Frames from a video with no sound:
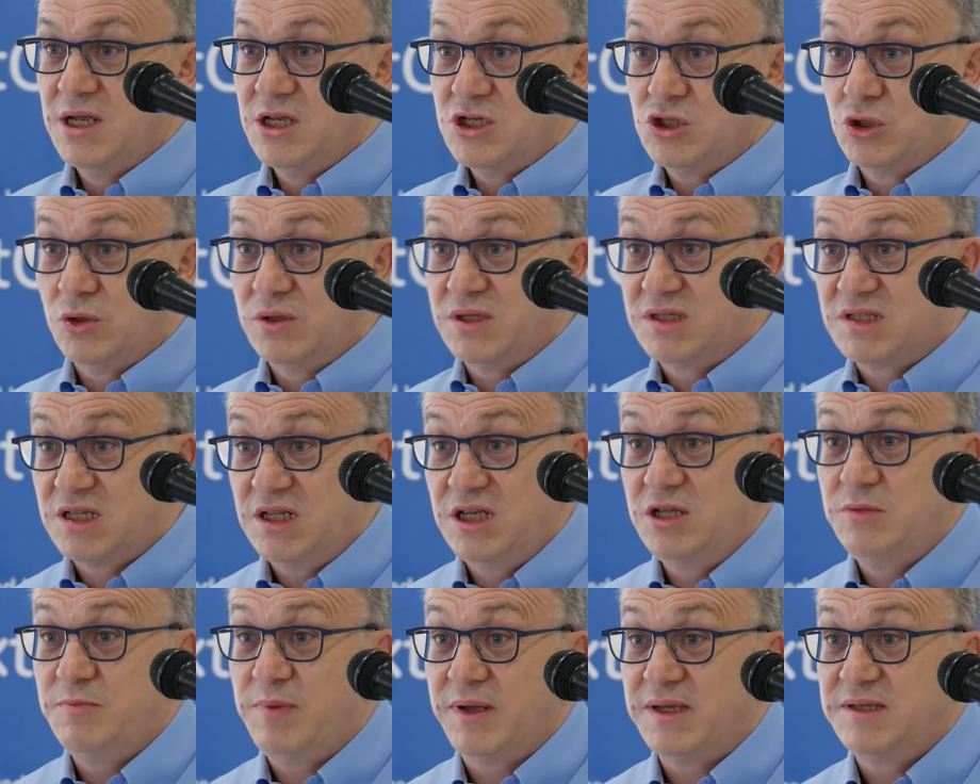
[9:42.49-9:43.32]
So it's
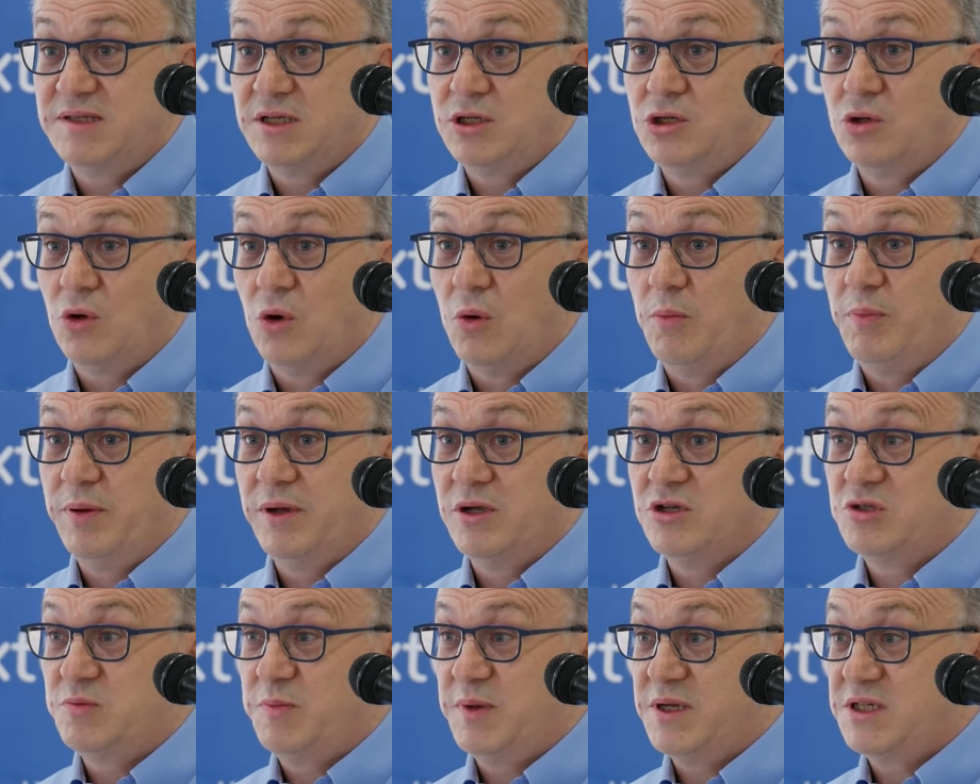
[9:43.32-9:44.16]
led by the
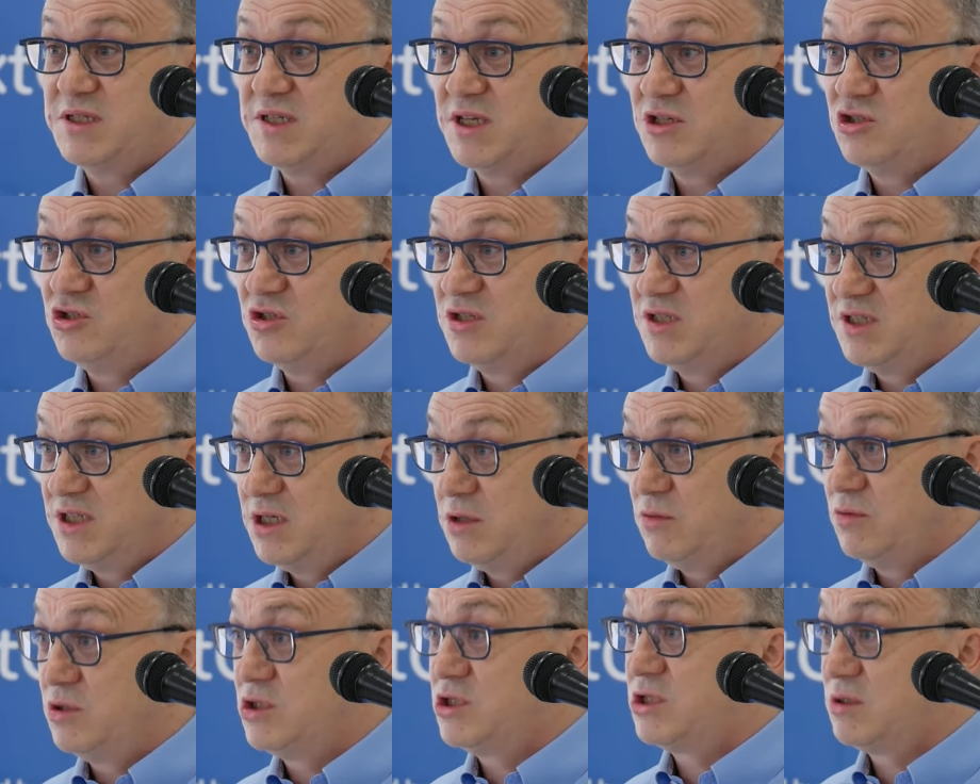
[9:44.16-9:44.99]
European Space Agency,
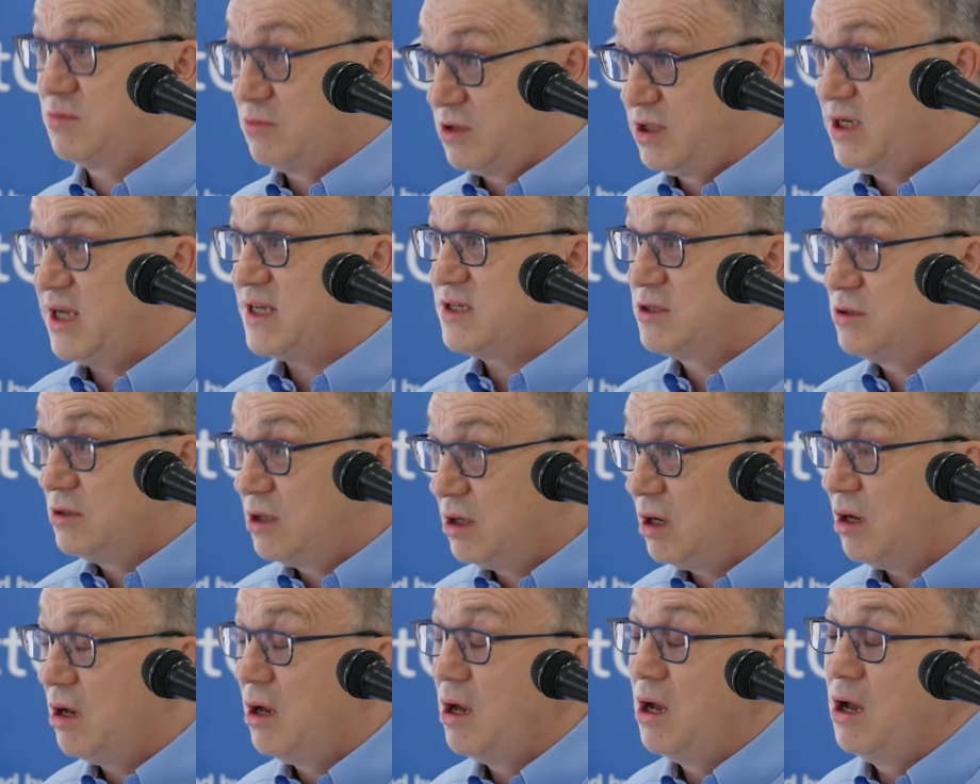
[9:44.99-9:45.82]
which
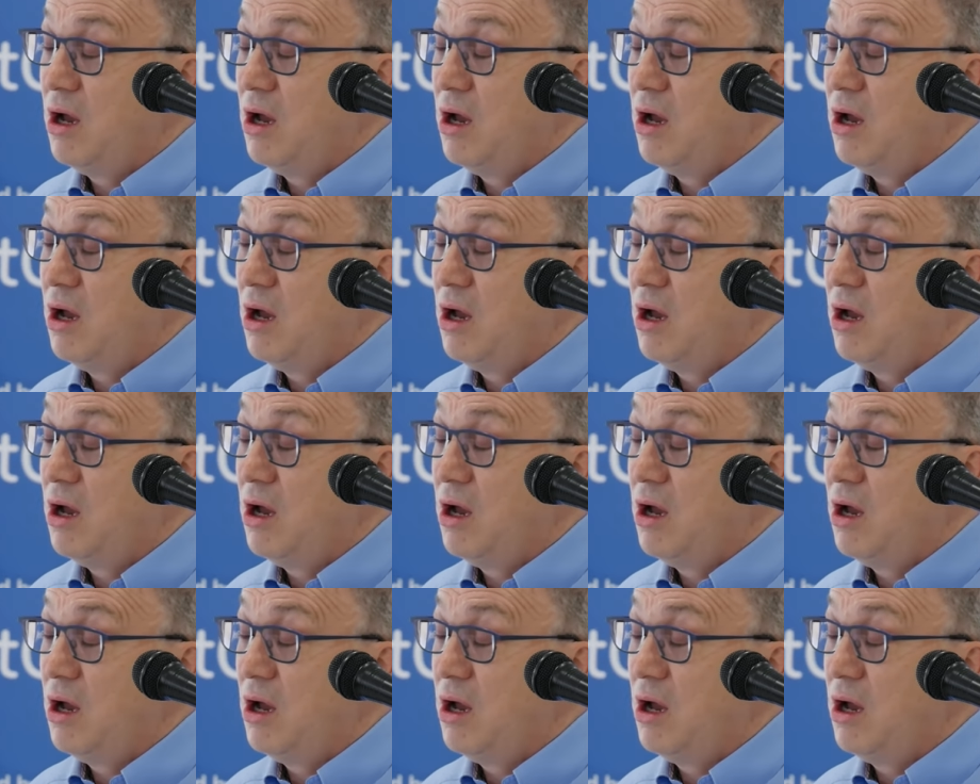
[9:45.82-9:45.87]
gathers